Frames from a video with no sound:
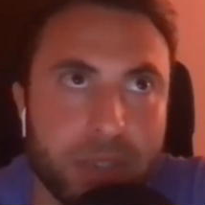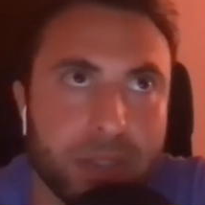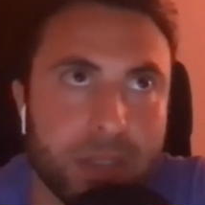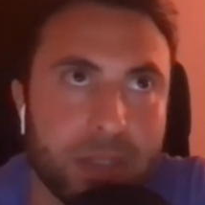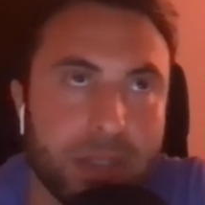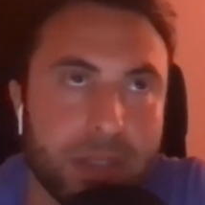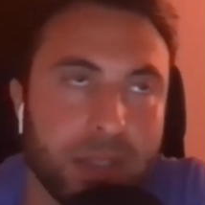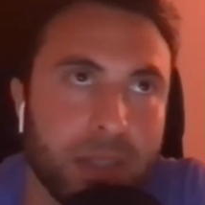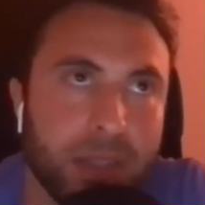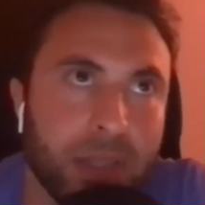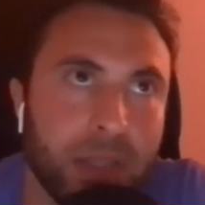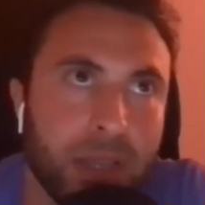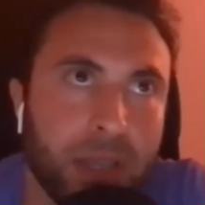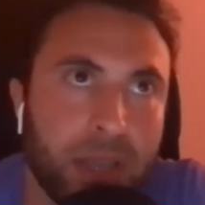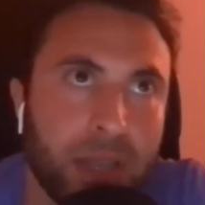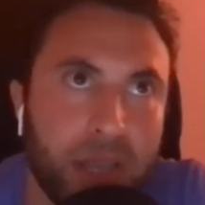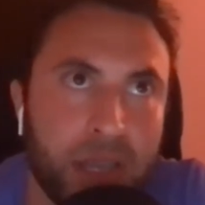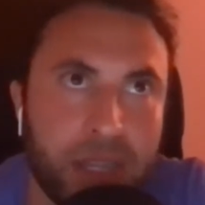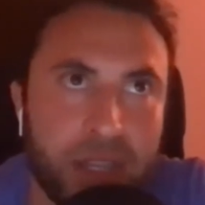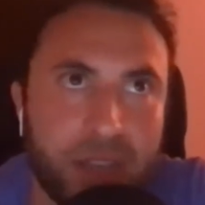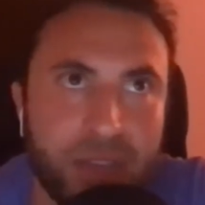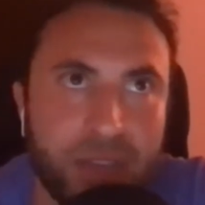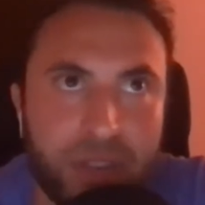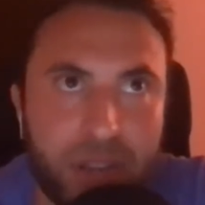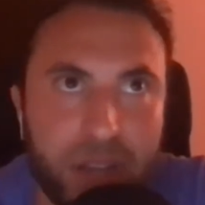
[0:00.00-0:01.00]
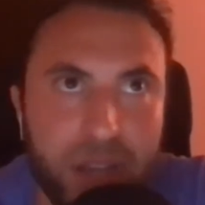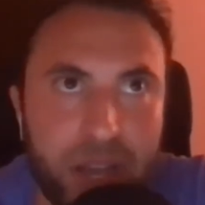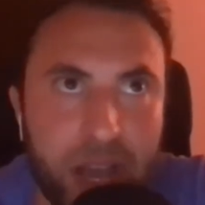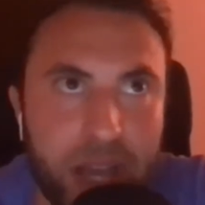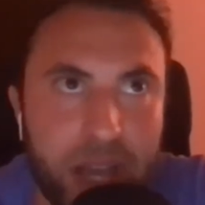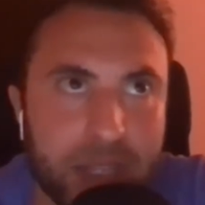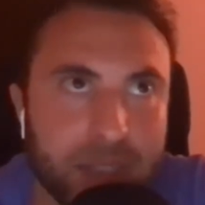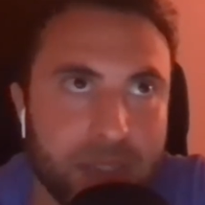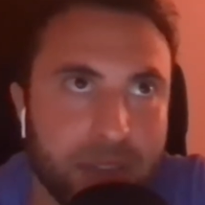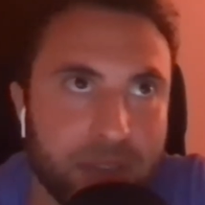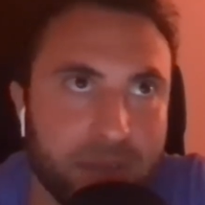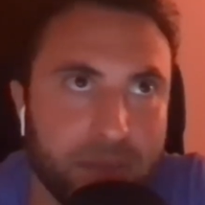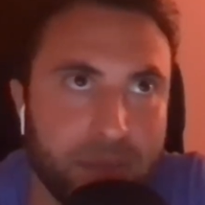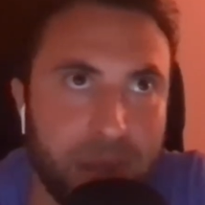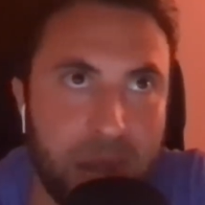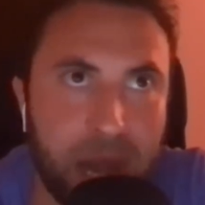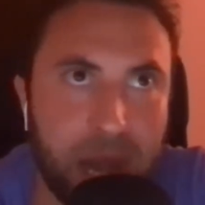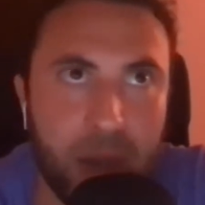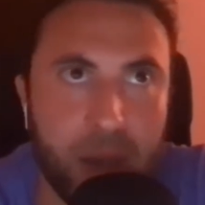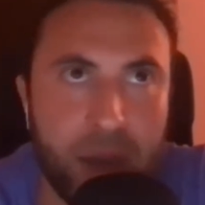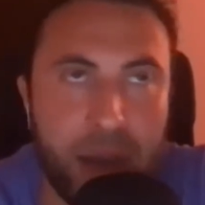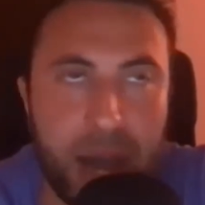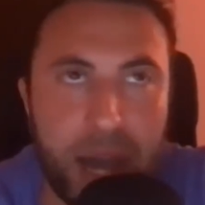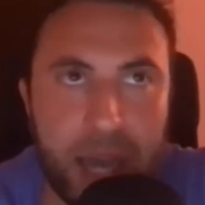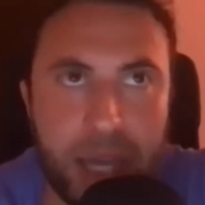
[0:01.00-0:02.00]
and different kinds of
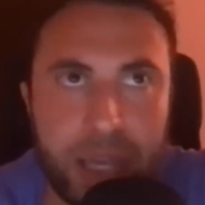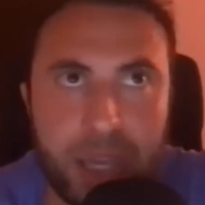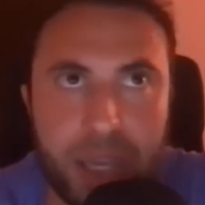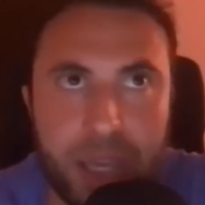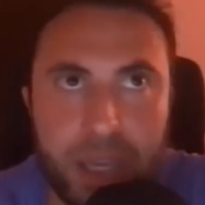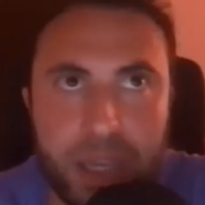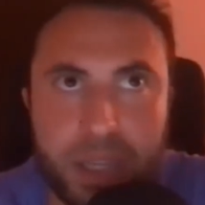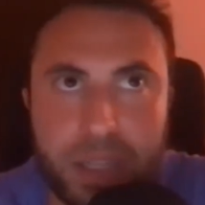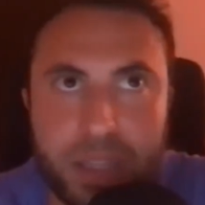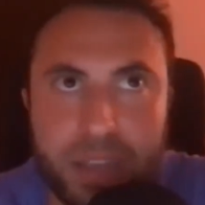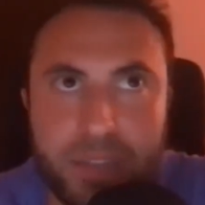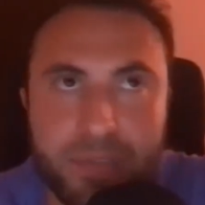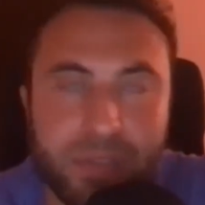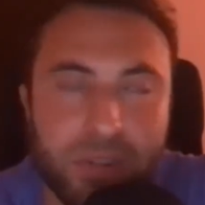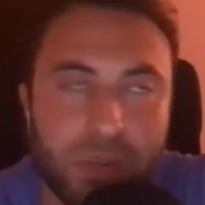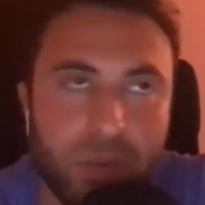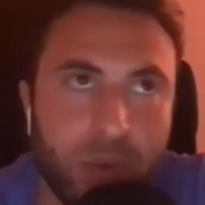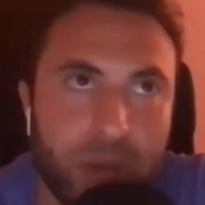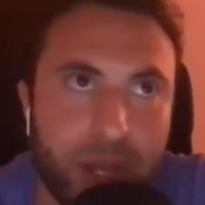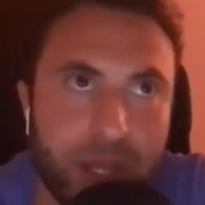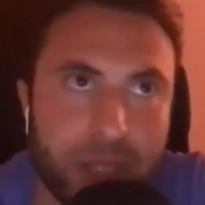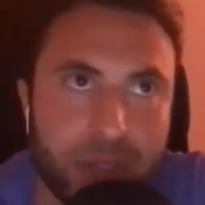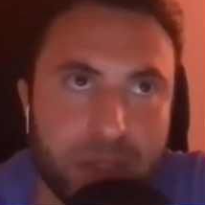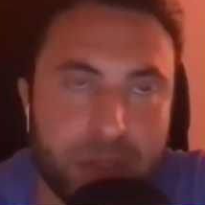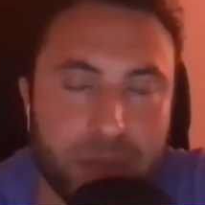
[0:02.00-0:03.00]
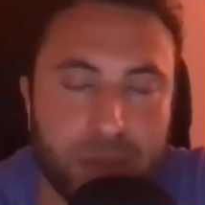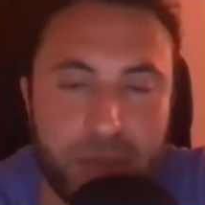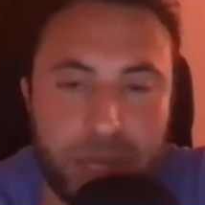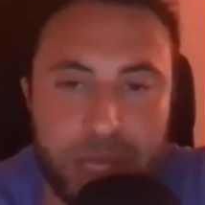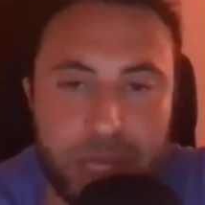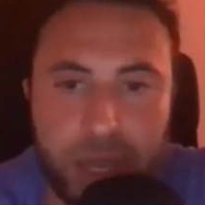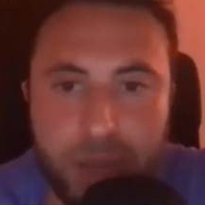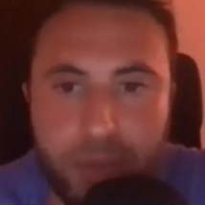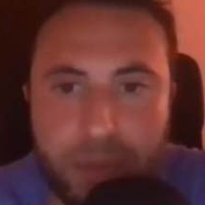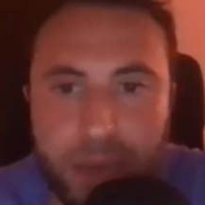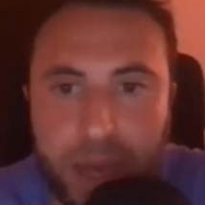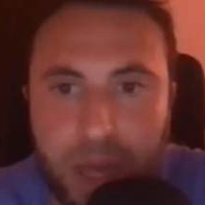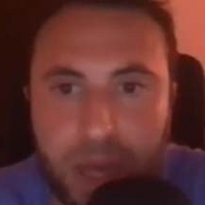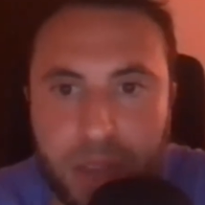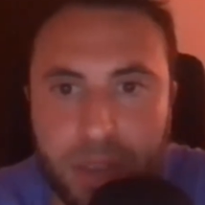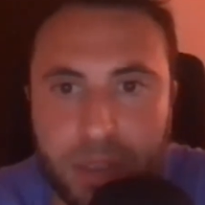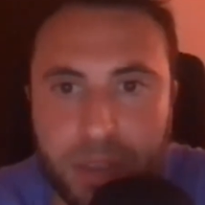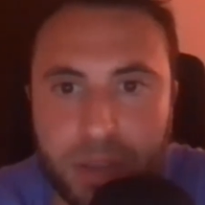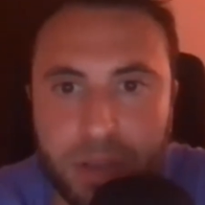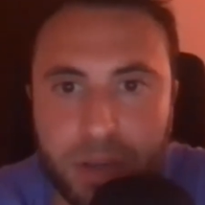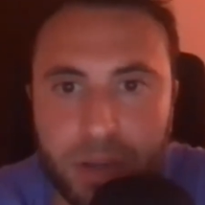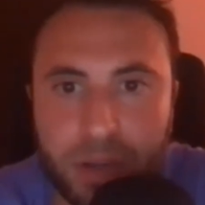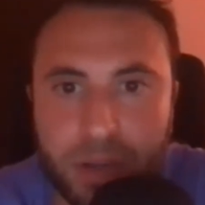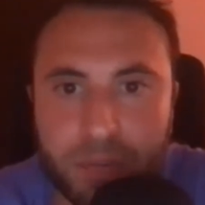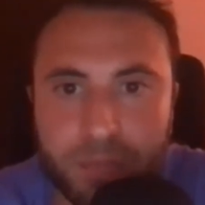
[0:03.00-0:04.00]
biohacking and different ways to become
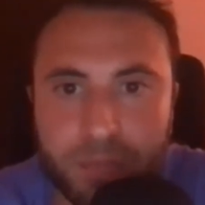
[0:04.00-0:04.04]
healthier.